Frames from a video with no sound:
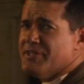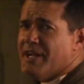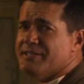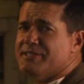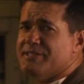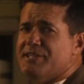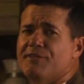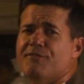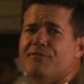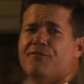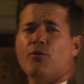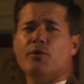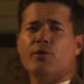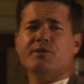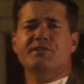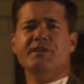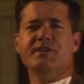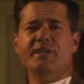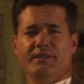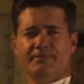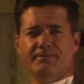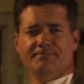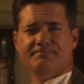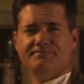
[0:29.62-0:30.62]

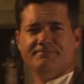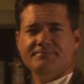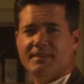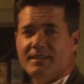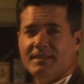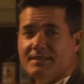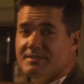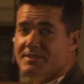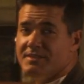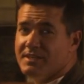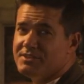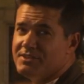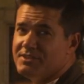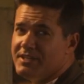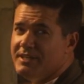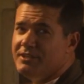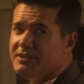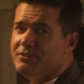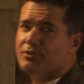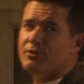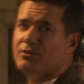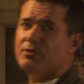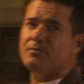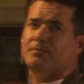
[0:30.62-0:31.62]
1914.
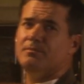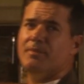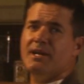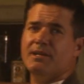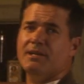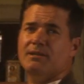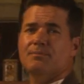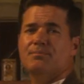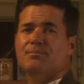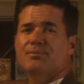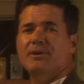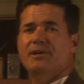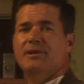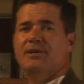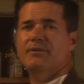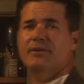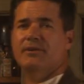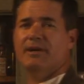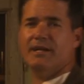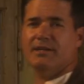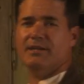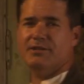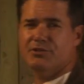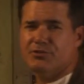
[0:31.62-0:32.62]
16-year-old Mike
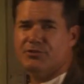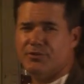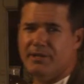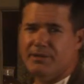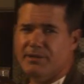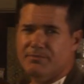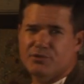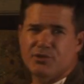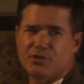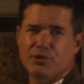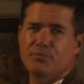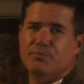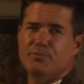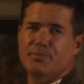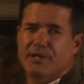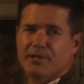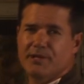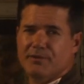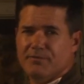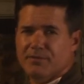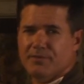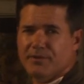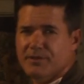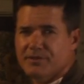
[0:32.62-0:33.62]
Leprino had a dream too
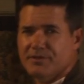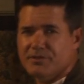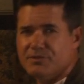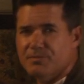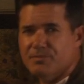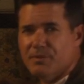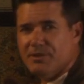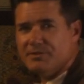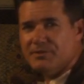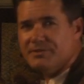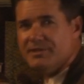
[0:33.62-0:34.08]
big for his small